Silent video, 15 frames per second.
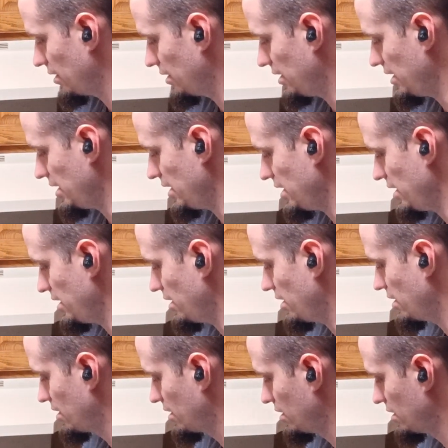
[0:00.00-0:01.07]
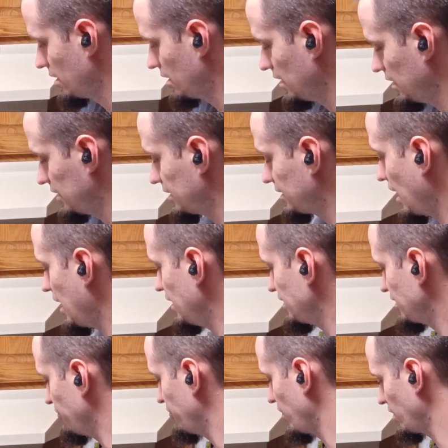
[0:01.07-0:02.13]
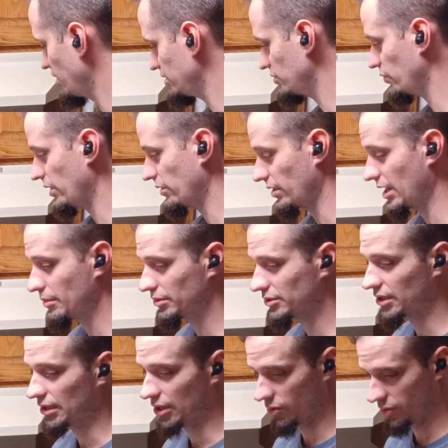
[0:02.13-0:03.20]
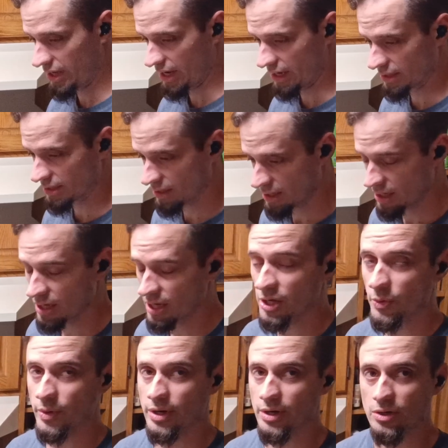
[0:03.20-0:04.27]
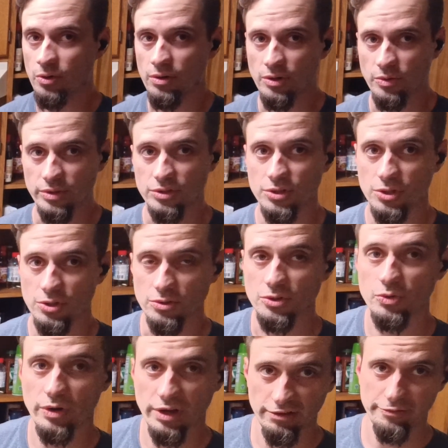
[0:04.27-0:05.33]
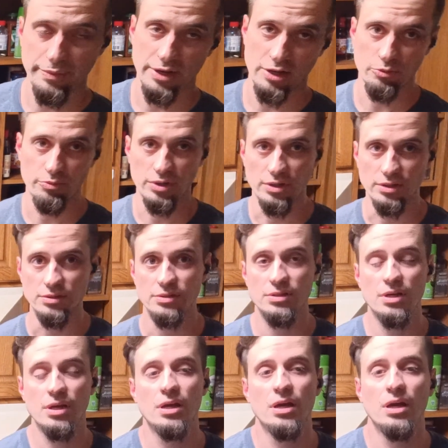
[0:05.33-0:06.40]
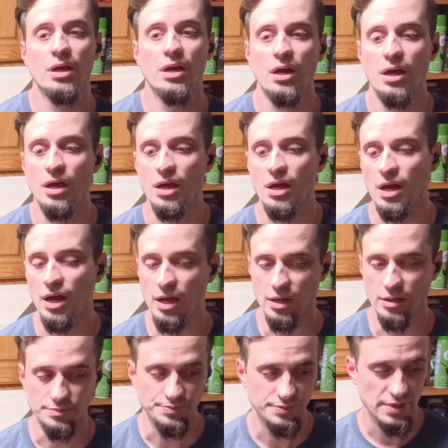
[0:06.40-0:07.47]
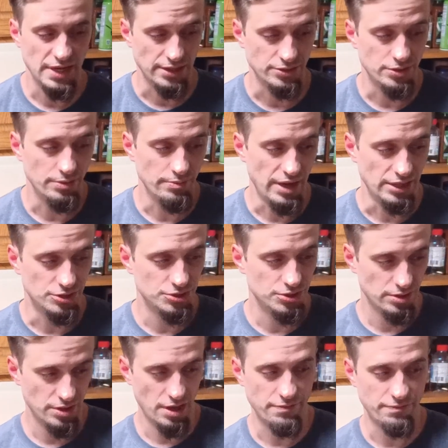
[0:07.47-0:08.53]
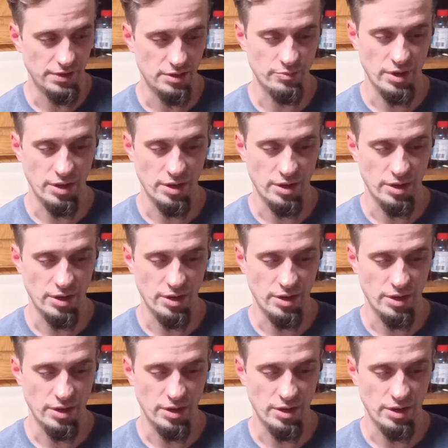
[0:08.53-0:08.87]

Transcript: the size of birds we were able to locate, we are going with 2 12-pound birds. And to make sure they fit in my